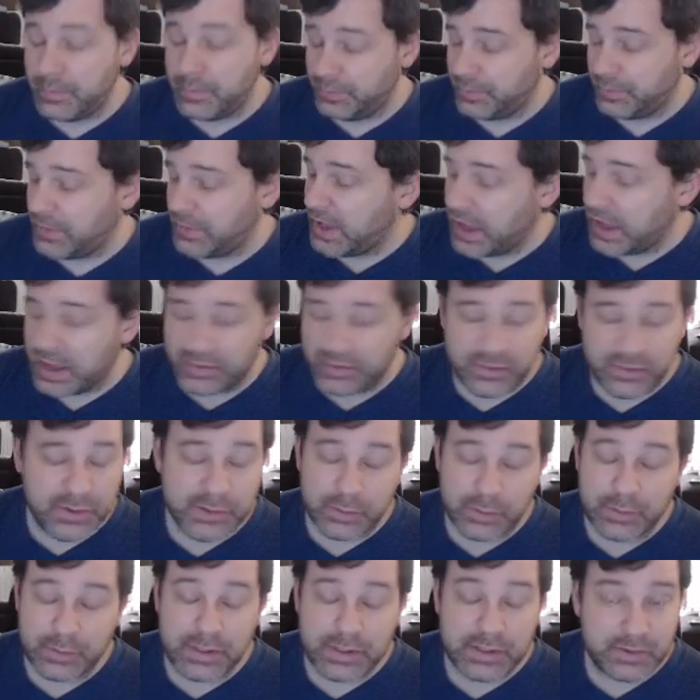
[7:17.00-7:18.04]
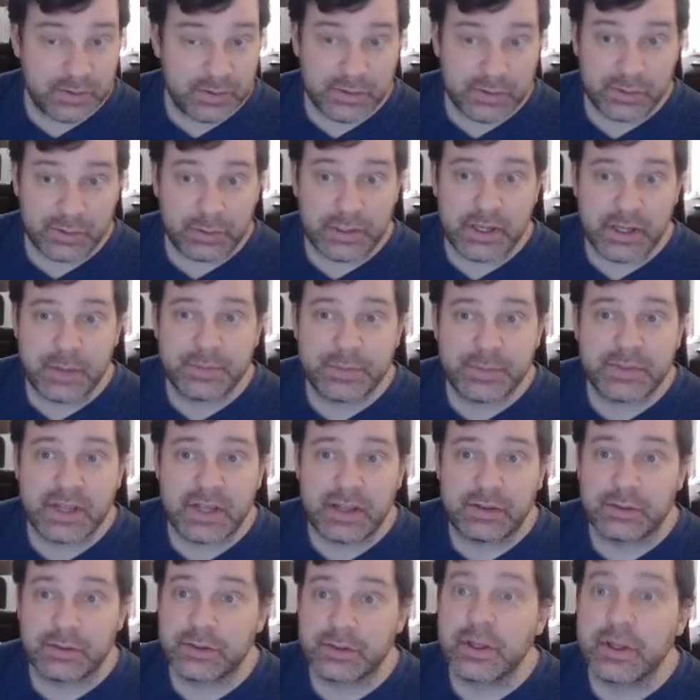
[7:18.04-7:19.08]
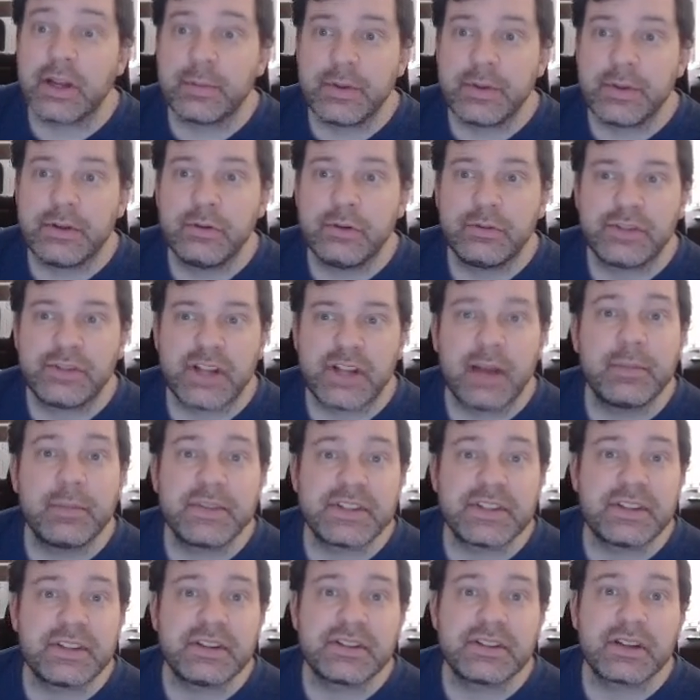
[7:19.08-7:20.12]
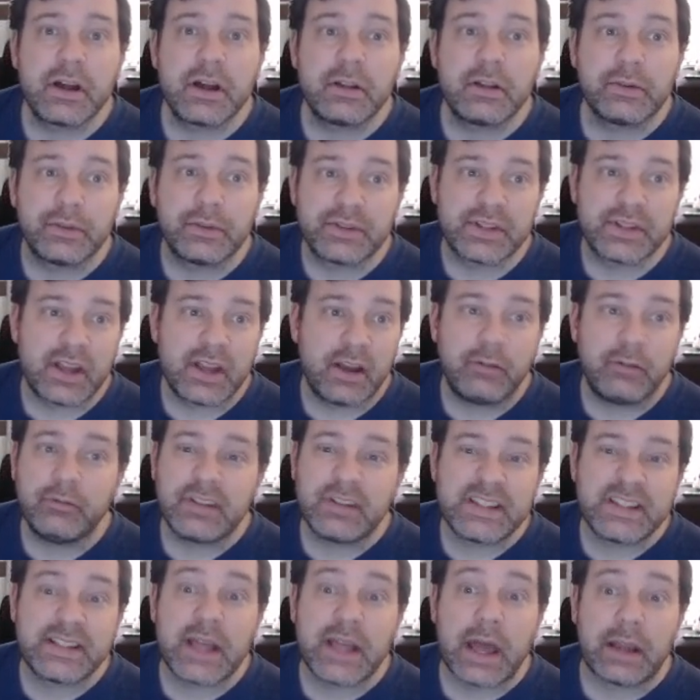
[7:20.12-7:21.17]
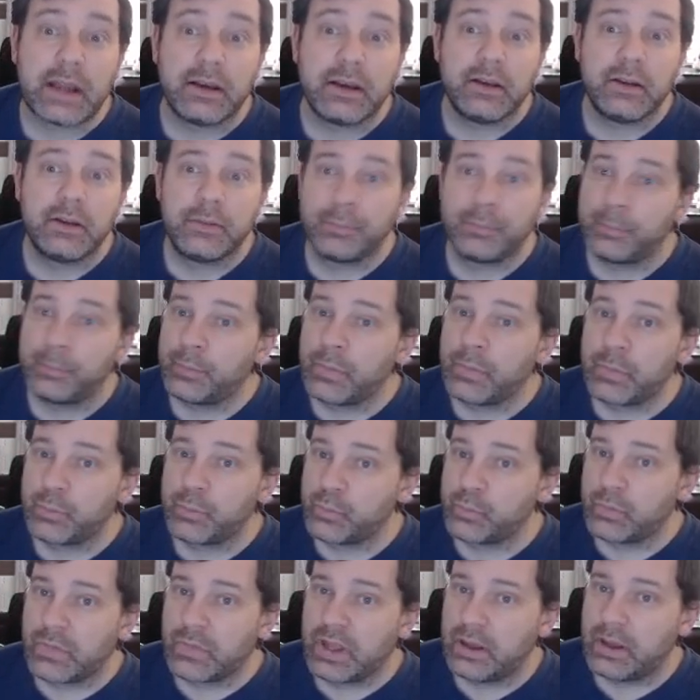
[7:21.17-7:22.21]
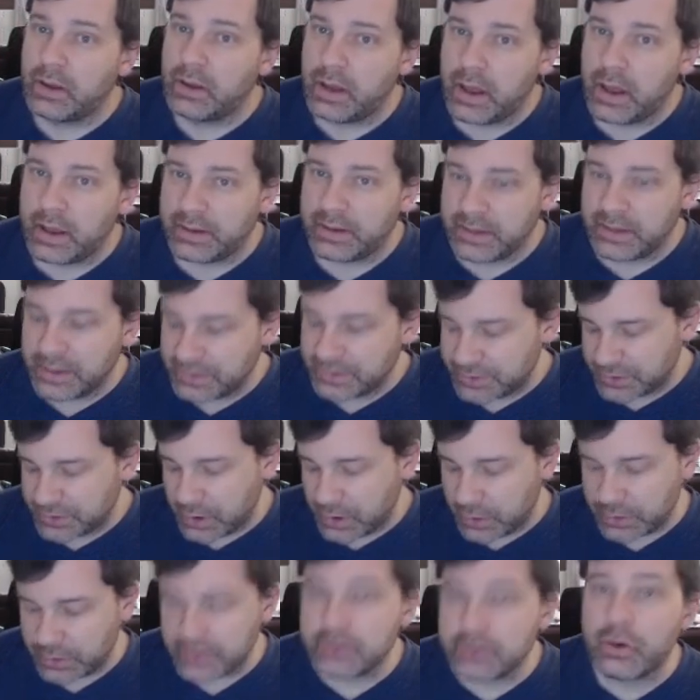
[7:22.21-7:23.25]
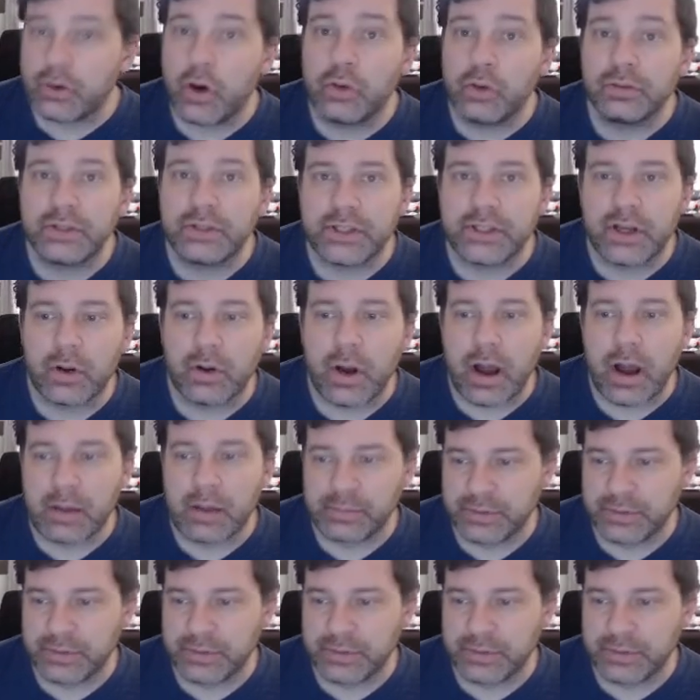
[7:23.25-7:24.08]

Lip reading: And there's only upside. There's going to be new enchantments in these colors every set. Gen stock can only go up.